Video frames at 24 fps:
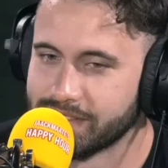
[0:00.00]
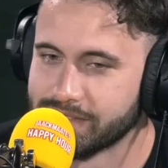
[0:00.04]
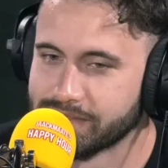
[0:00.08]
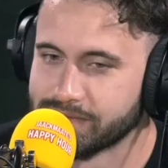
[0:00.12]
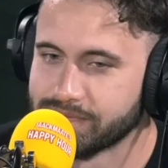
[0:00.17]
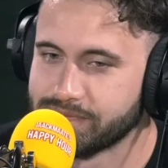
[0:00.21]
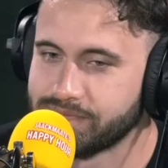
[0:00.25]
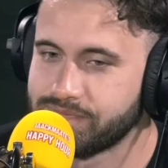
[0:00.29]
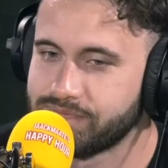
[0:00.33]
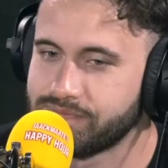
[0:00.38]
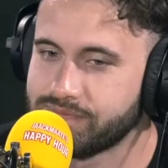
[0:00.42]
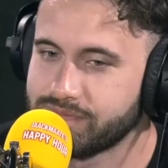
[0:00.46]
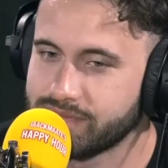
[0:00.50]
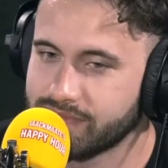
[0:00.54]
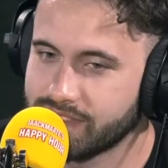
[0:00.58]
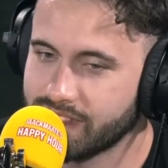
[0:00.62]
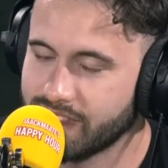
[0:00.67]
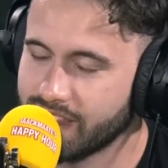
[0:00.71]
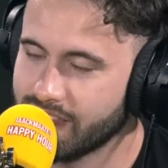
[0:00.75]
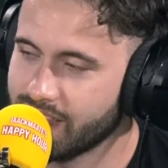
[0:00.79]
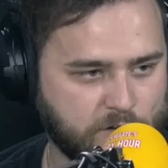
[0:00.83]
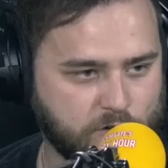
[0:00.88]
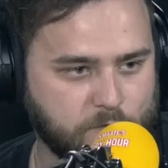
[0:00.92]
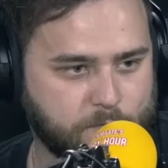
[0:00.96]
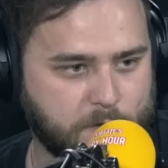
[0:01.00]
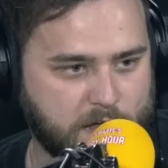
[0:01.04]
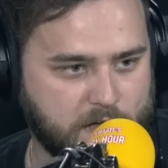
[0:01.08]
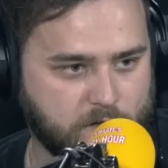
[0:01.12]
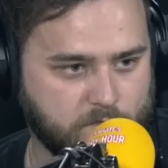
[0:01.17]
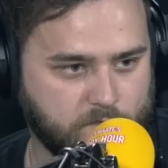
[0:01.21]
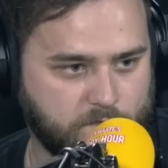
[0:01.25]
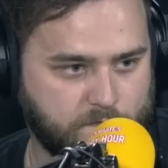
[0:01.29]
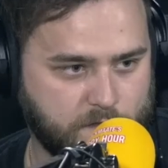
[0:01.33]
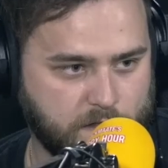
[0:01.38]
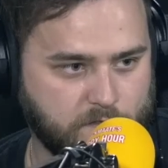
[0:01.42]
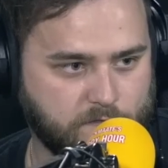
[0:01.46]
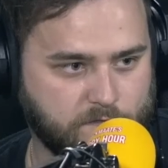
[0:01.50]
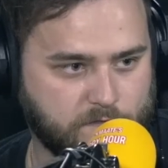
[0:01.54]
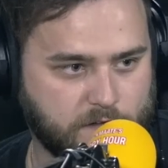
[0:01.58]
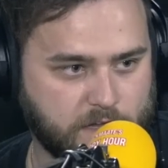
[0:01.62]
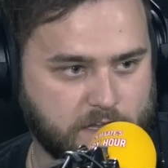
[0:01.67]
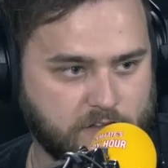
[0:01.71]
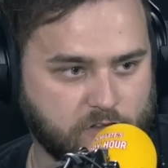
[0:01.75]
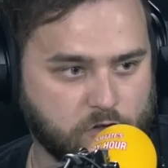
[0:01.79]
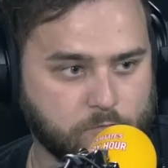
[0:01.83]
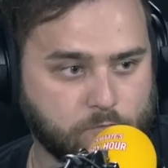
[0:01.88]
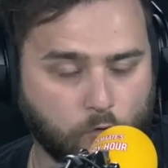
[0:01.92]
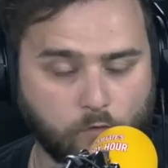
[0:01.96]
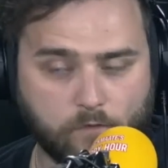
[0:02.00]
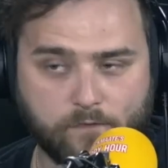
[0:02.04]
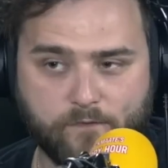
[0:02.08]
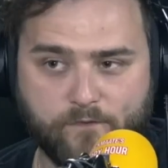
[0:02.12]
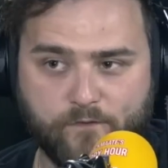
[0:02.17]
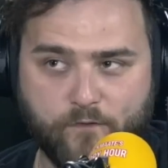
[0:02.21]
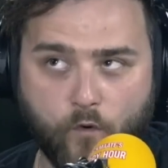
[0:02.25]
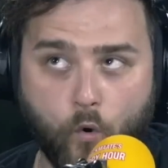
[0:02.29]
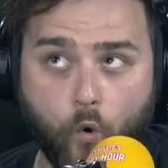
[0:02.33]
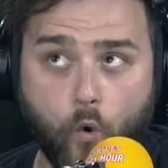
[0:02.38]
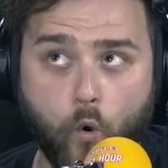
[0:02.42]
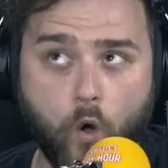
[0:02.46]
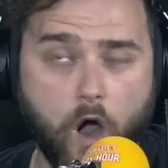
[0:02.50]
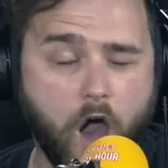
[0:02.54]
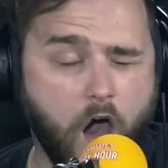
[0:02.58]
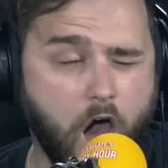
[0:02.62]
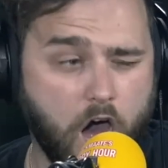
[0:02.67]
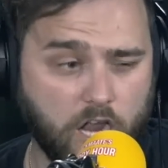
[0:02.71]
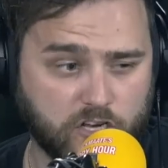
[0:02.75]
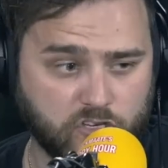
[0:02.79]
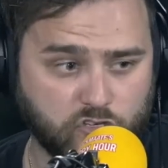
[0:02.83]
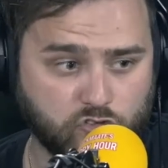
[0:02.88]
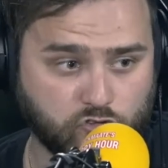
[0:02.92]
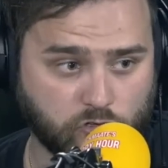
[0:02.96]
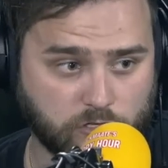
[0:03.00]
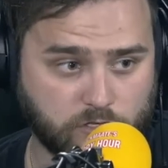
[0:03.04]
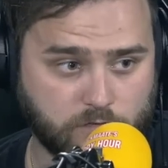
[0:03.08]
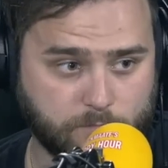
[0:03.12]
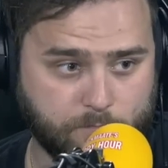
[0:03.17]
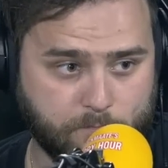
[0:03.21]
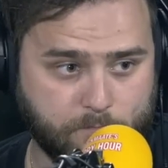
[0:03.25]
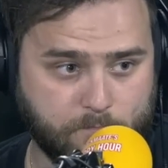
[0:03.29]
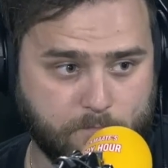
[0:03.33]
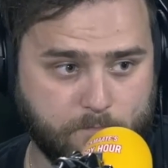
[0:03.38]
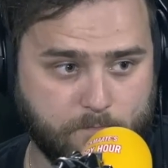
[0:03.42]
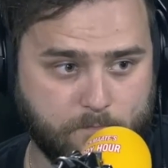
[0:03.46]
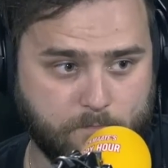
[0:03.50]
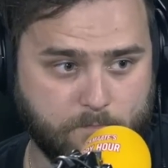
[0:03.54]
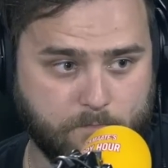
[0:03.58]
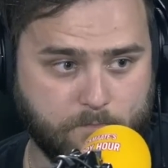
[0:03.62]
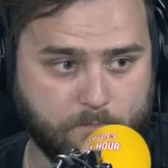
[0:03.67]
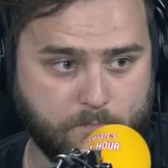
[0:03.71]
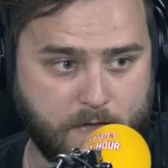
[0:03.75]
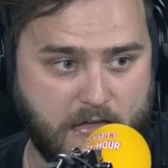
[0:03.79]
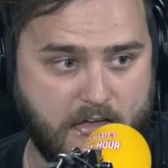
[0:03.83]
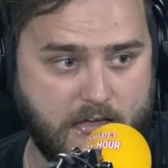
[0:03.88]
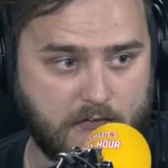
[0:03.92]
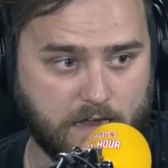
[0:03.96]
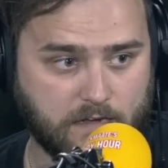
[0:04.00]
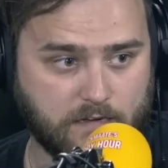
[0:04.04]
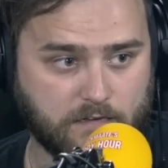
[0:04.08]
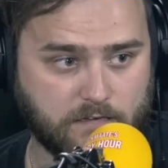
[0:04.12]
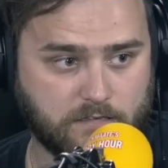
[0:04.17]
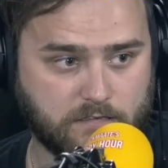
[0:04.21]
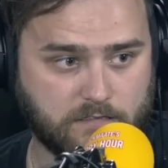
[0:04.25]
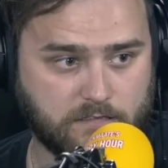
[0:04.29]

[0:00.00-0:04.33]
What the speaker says: assuming it's £2.50, you bought 400 bags.